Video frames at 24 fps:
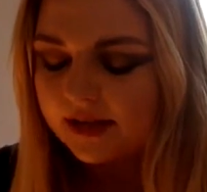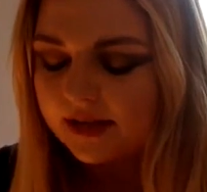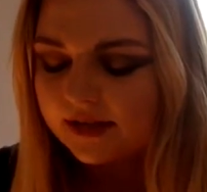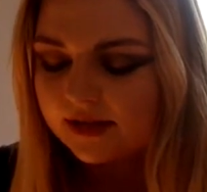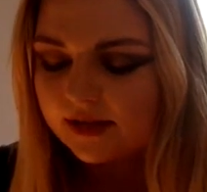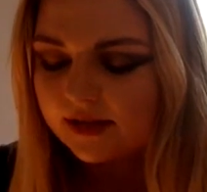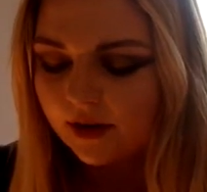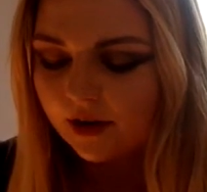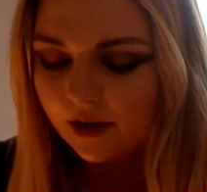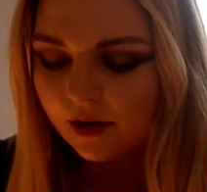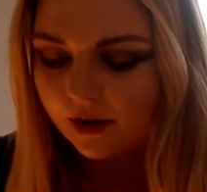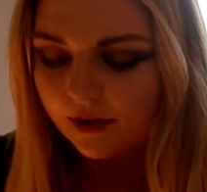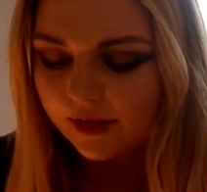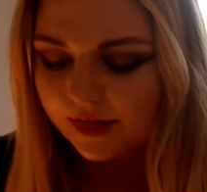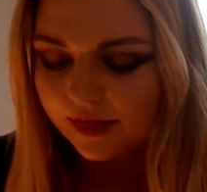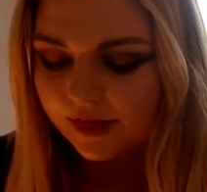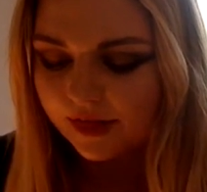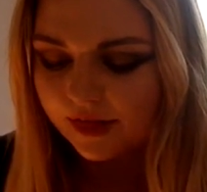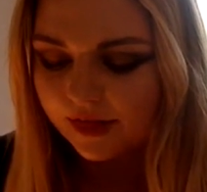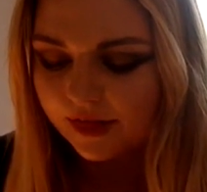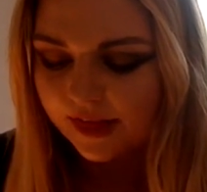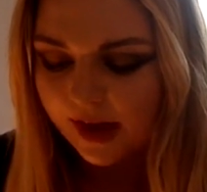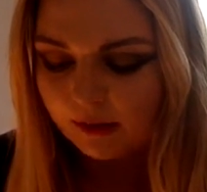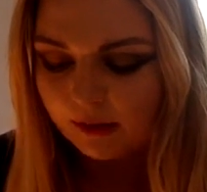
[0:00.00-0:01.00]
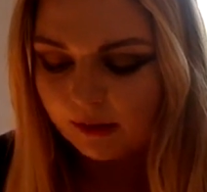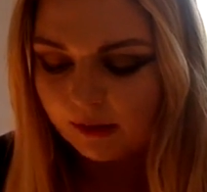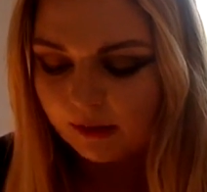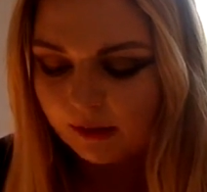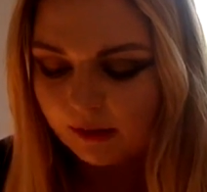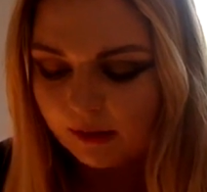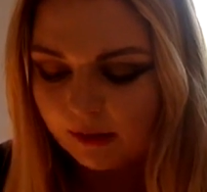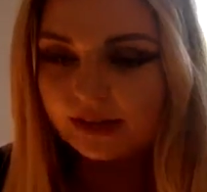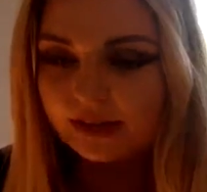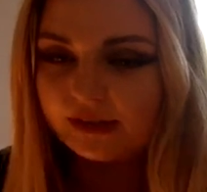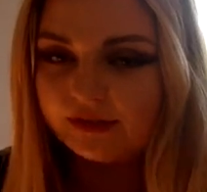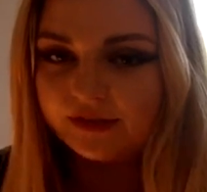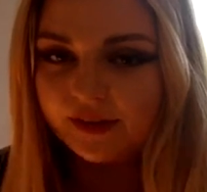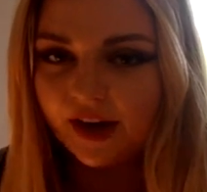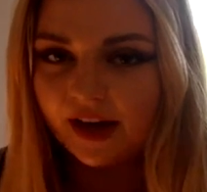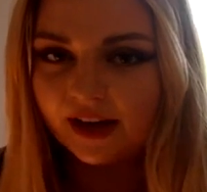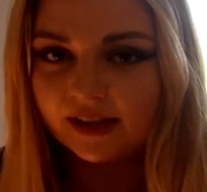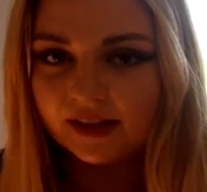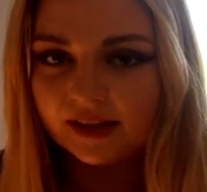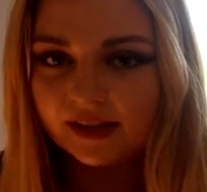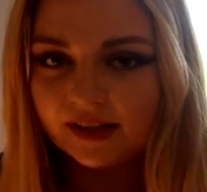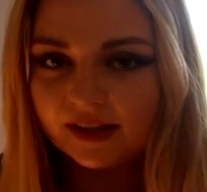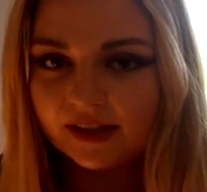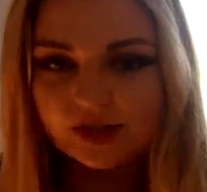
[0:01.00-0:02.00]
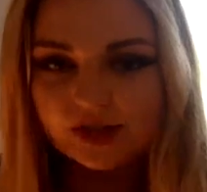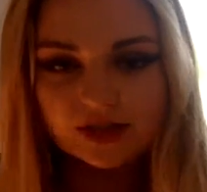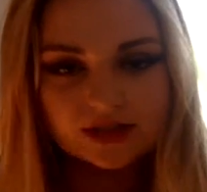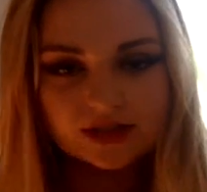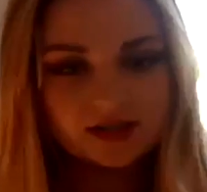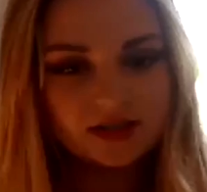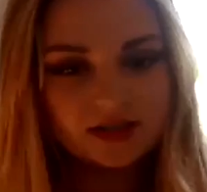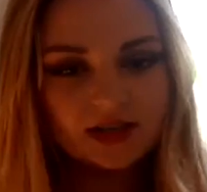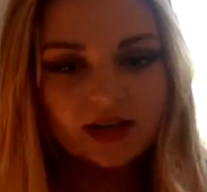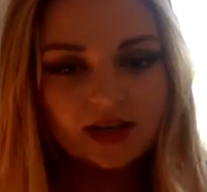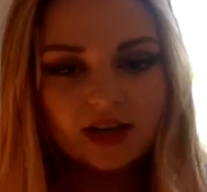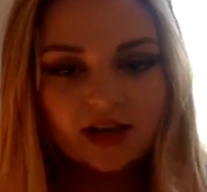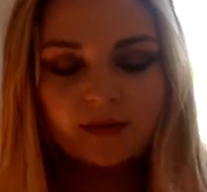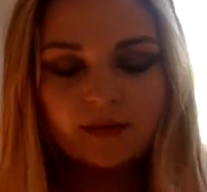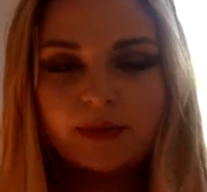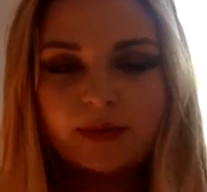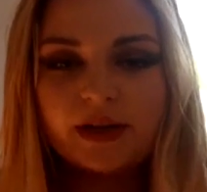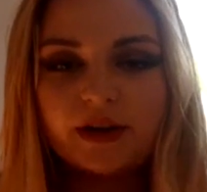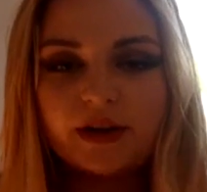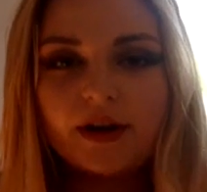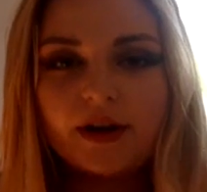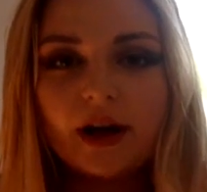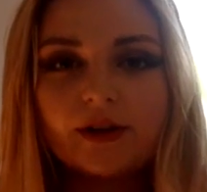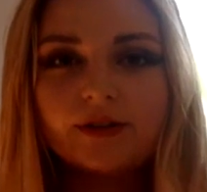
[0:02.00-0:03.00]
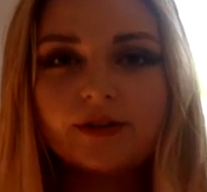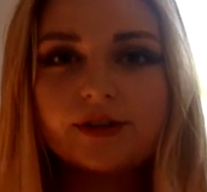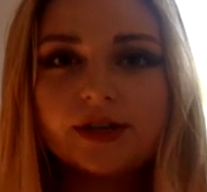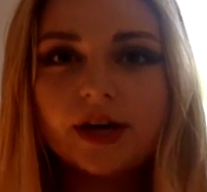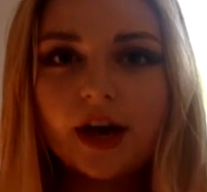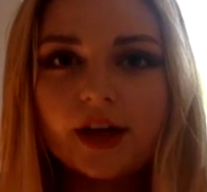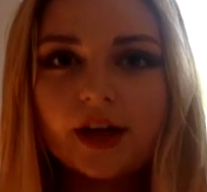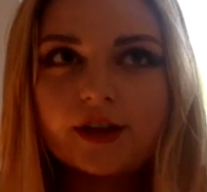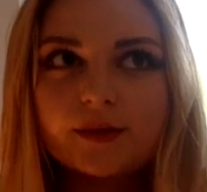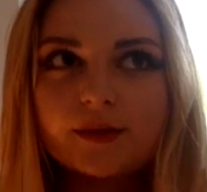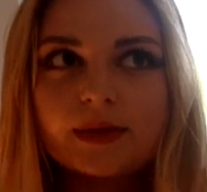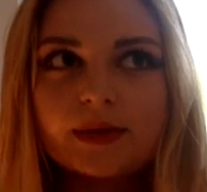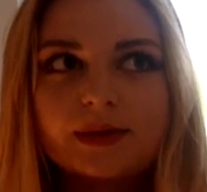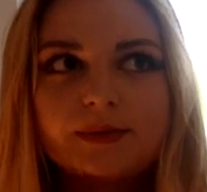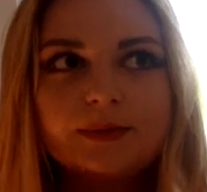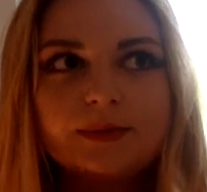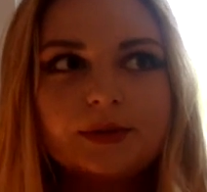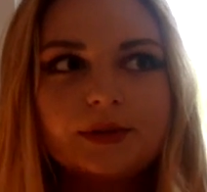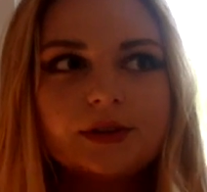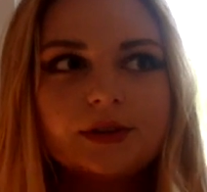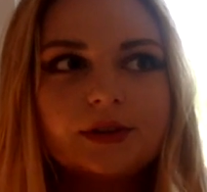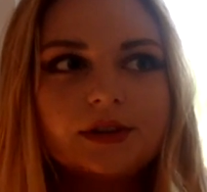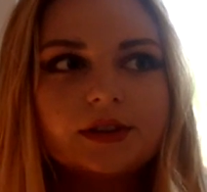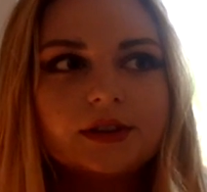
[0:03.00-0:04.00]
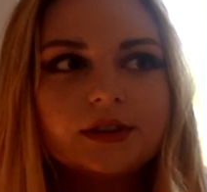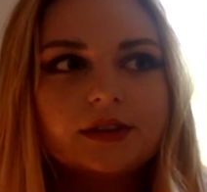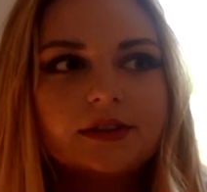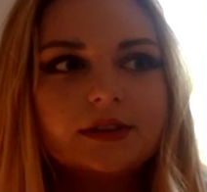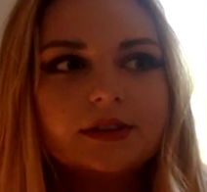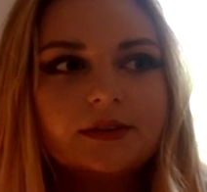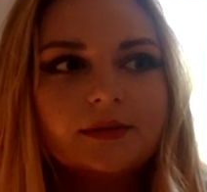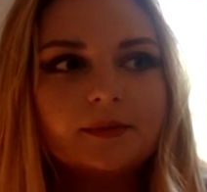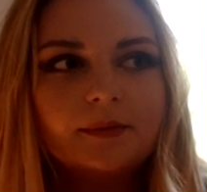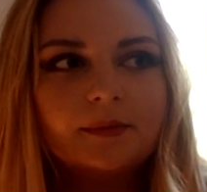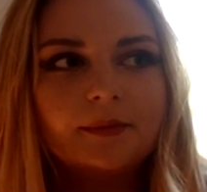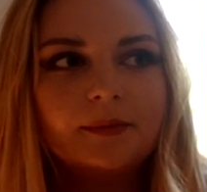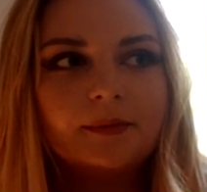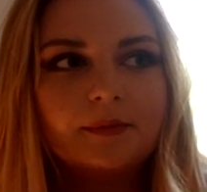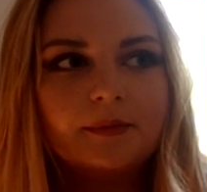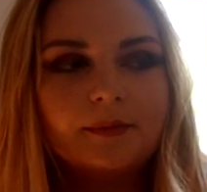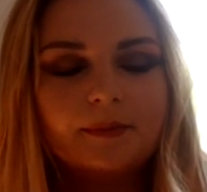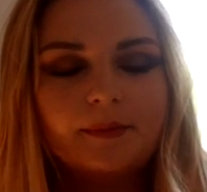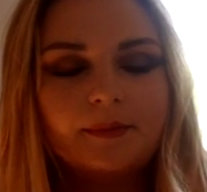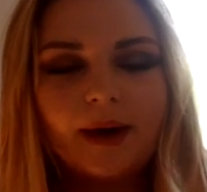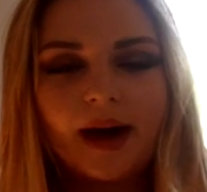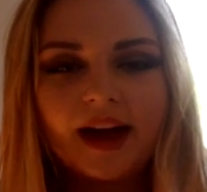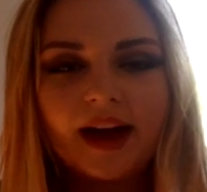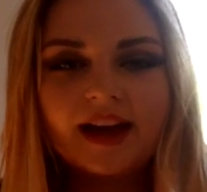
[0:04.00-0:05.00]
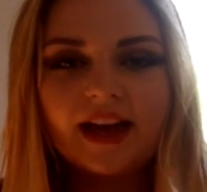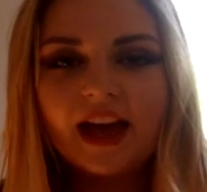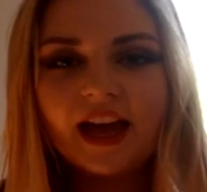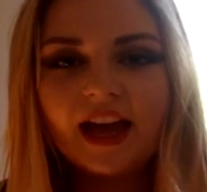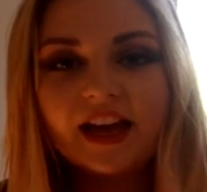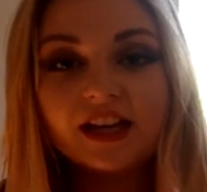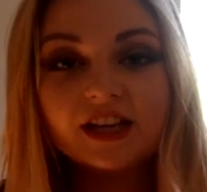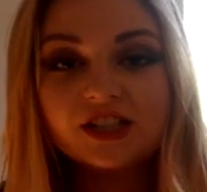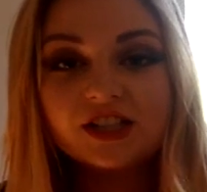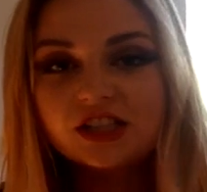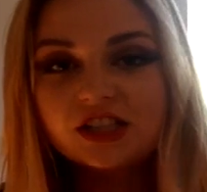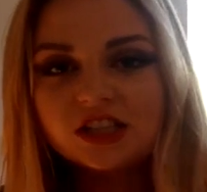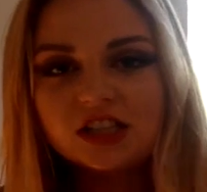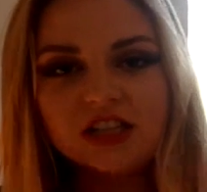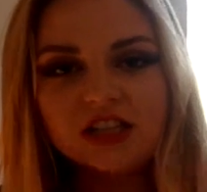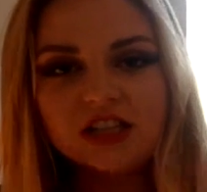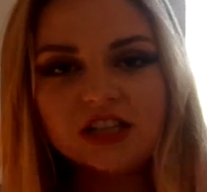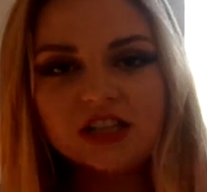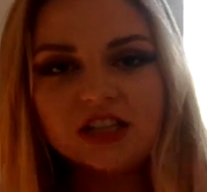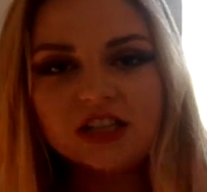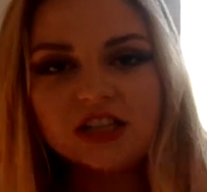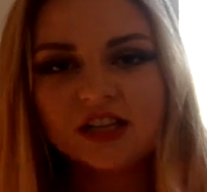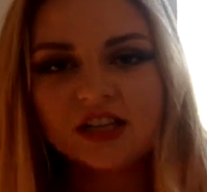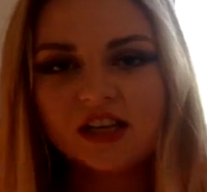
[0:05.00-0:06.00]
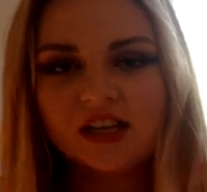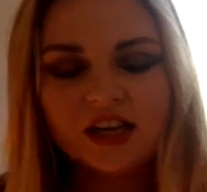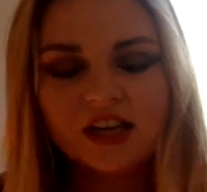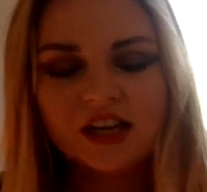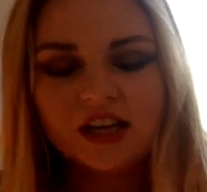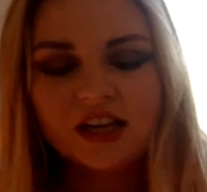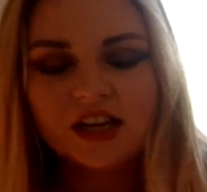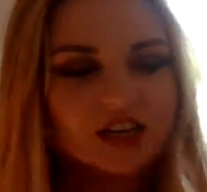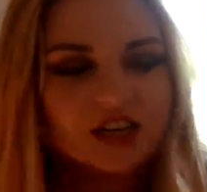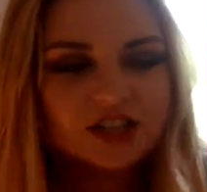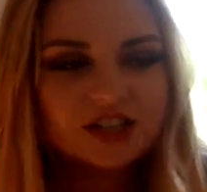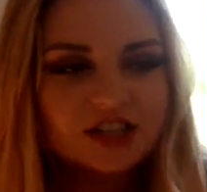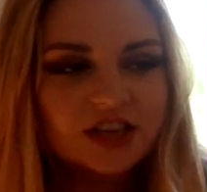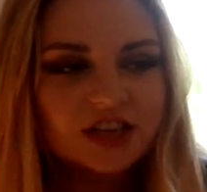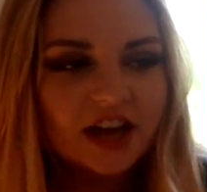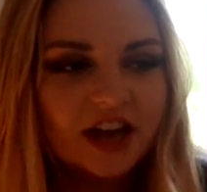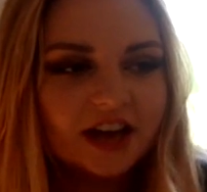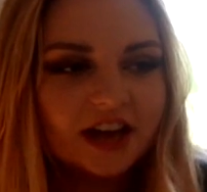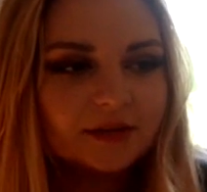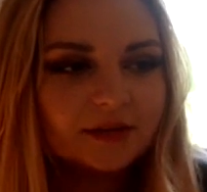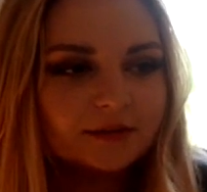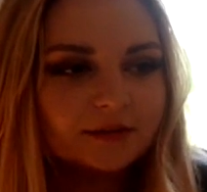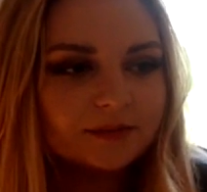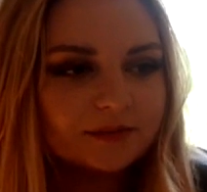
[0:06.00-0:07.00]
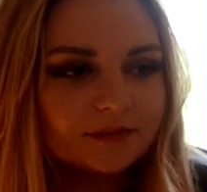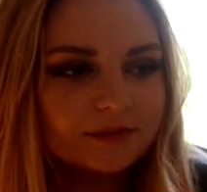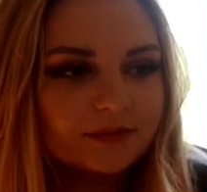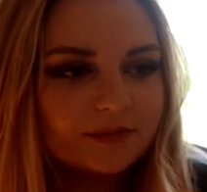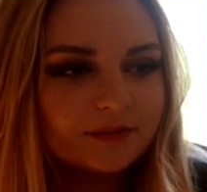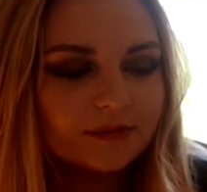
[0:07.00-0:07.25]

So that, that will be really fun to just be around other people my age ish um,